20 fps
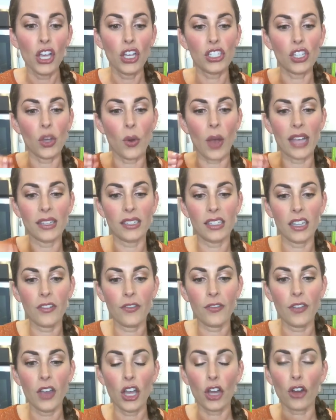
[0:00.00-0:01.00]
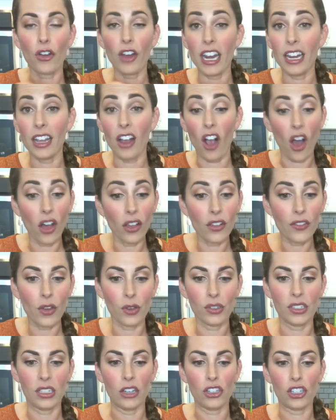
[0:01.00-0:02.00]
So, as if creating all of
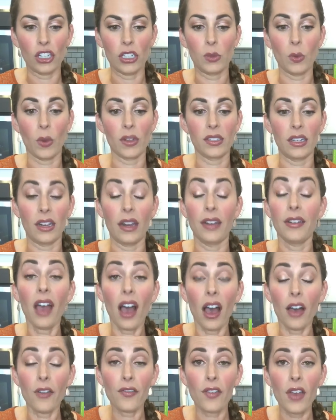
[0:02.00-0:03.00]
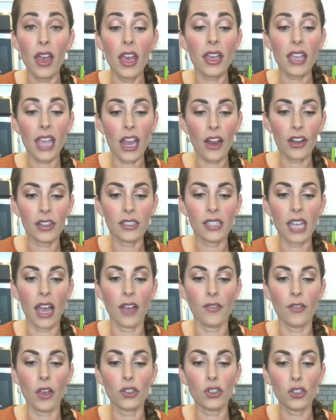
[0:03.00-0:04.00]
those dishes wasn't enough, carrots
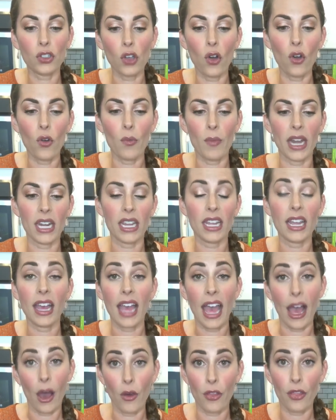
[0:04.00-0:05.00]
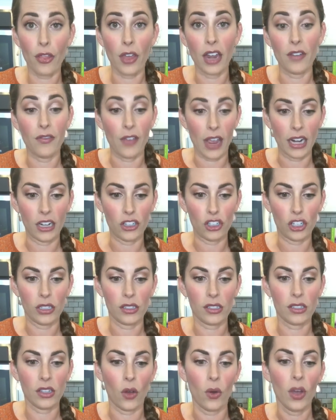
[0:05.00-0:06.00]
have so many health
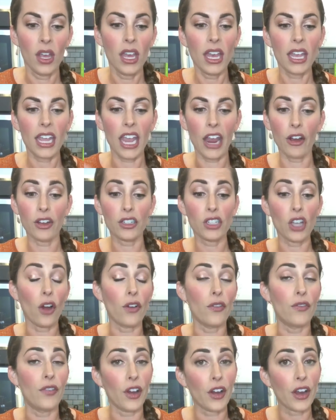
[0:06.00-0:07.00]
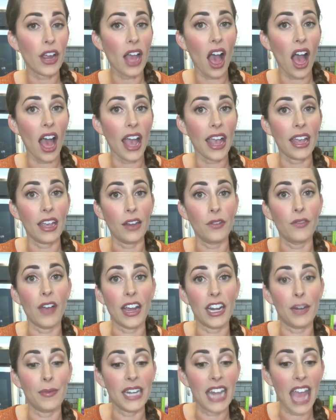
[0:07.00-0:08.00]
advantages. So, carrots are very high in
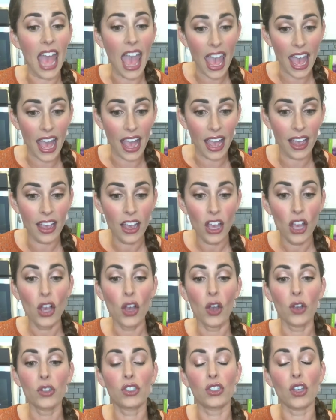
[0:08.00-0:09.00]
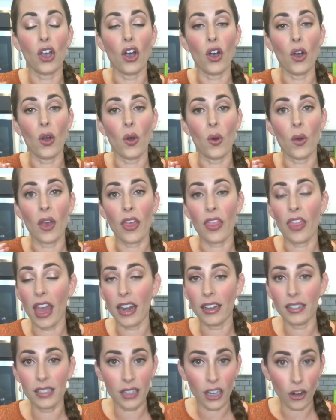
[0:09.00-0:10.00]
vitamin A. So
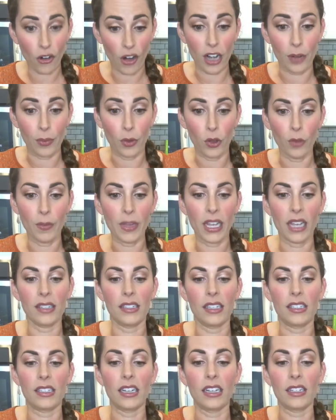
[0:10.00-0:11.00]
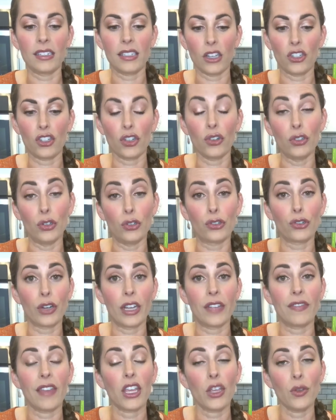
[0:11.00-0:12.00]
that is incredible because it's an essential
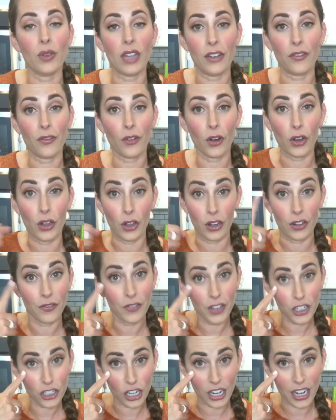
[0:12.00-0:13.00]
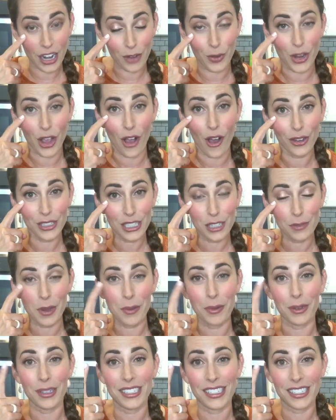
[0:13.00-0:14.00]
nutrient that you need for good vision. And we all need to
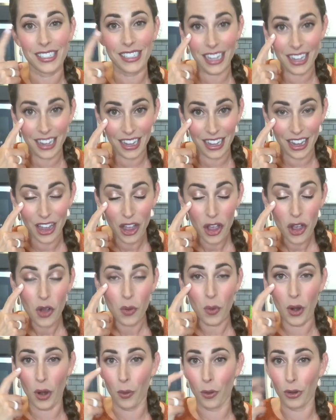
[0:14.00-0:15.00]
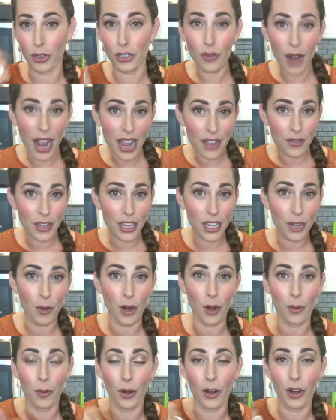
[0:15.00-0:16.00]
be able to see where we're driving,
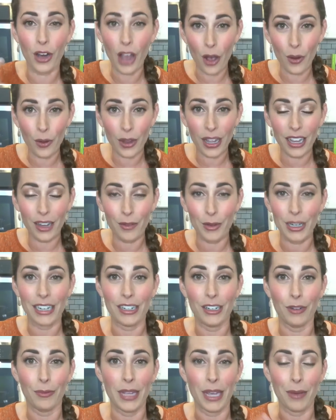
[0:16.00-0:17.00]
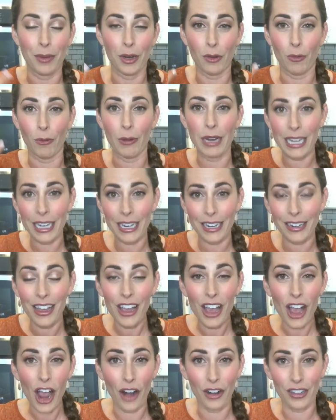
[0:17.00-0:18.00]
where we're going. We need to be able to
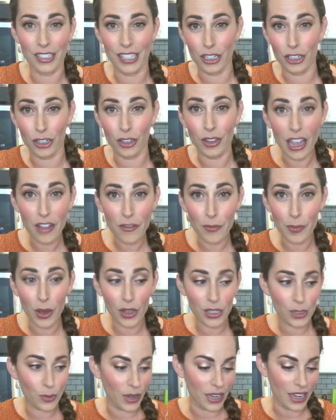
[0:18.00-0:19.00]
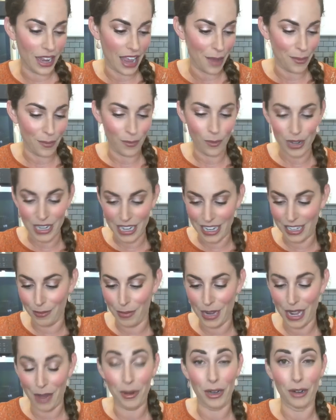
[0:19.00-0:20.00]
read our essential life books. We, eh, we need
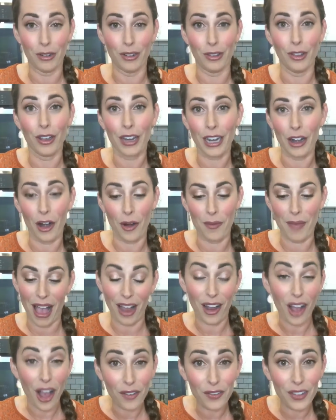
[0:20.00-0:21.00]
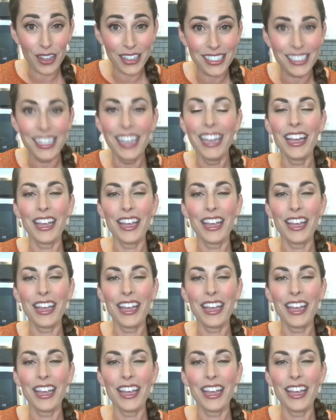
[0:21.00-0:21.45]
to be able to look in our back office.